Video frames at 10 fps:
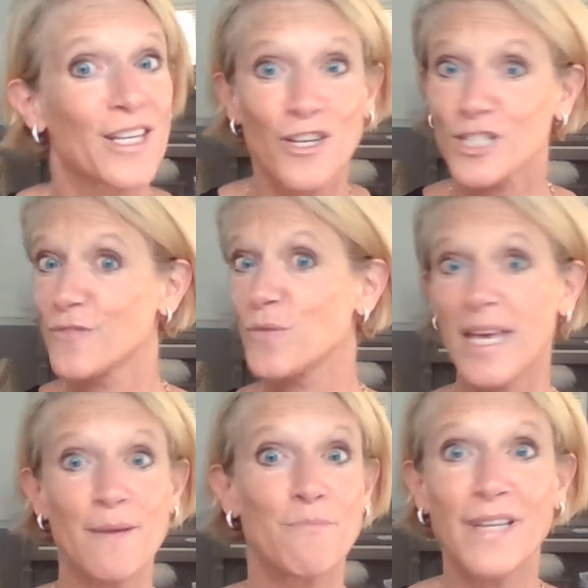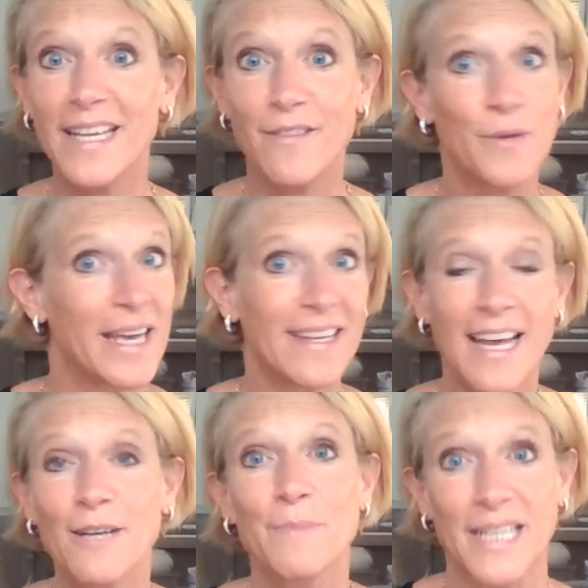Because if you can't breathe, you can't
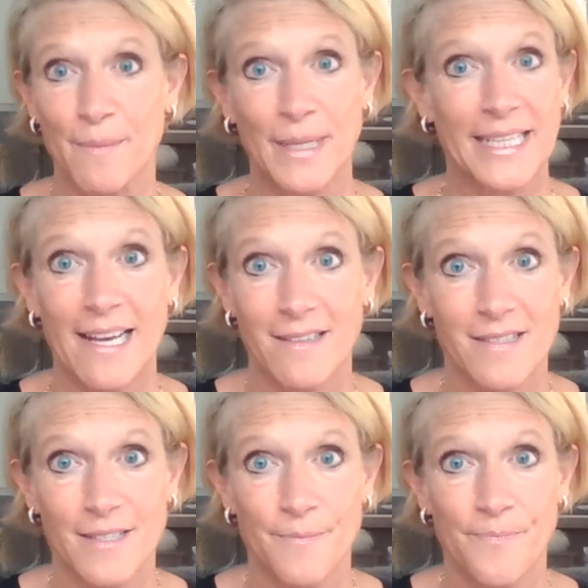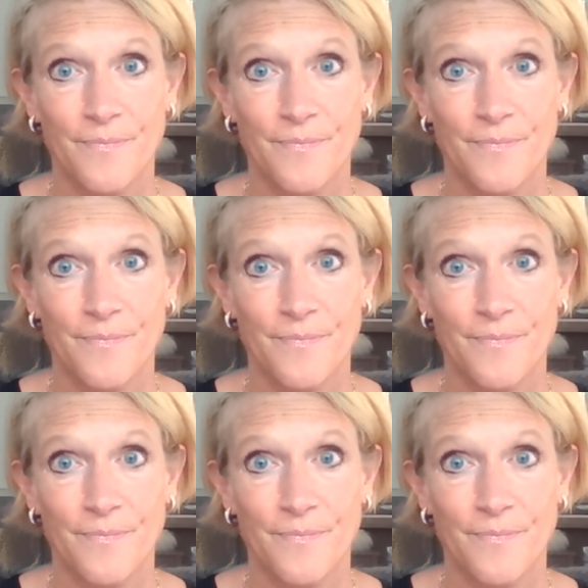help anybody else.